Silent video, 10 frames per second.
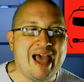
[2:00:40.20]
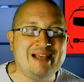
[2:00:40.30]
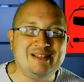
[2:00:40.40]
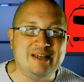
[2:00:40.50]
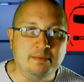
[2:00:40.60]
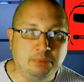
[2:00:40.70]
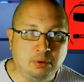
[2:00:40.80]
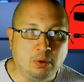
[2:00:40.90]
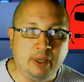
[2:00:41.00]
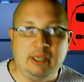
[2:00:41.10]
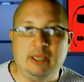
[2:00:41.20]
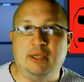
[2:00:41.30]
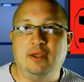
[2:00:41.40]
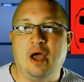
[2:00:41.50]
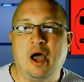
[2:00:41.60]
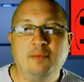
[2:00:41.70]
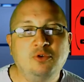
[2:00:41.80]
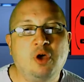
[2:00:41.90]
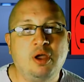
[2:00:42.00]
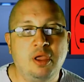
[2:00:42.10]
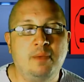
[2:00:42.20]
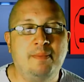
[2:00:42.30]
an employee. I'm talking about